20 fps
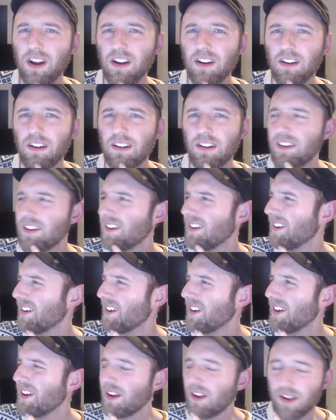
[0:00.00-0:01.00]
Where?
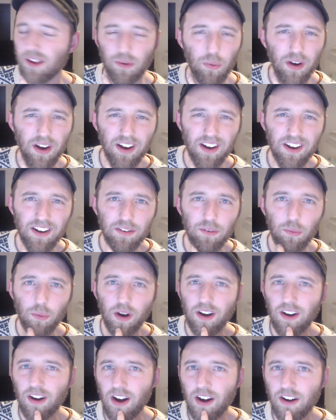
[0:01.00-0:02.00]

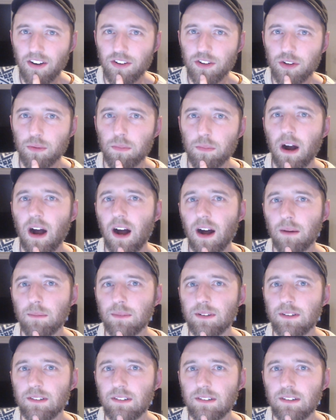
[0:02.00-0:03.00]
Where? Where are you,
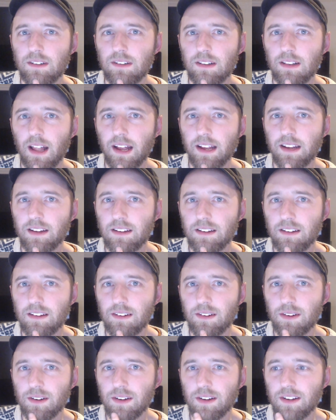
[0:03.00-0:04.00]
Bob?
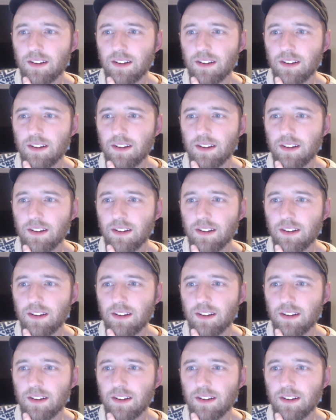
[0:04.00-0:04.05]
Like.